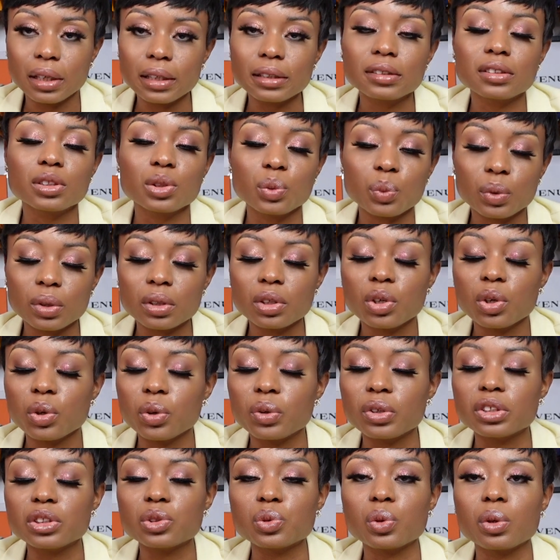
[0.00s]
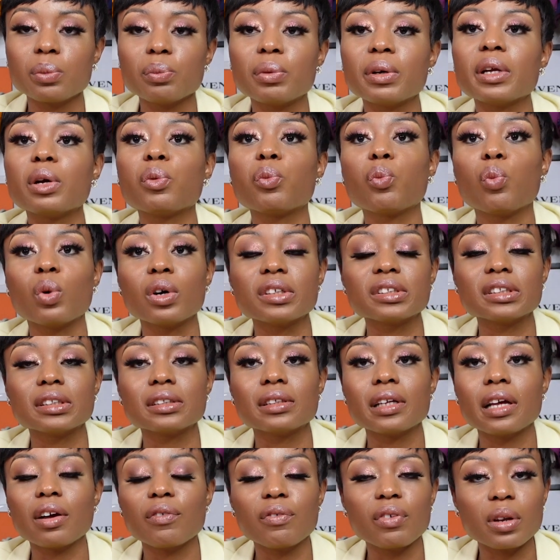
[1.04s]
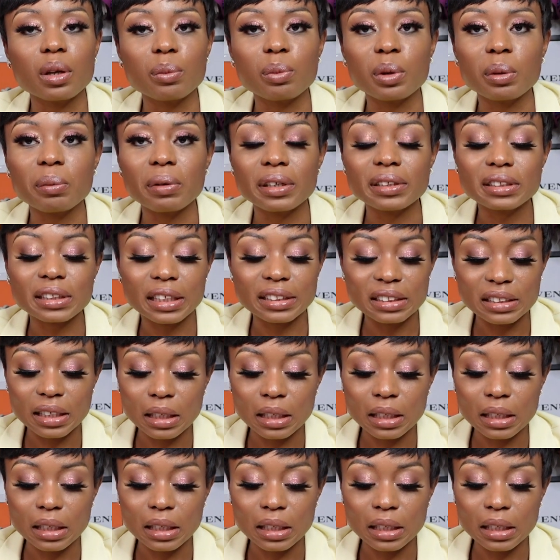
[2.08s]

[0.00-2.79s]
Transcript: I still want the orange one, but it wasn't available in my size,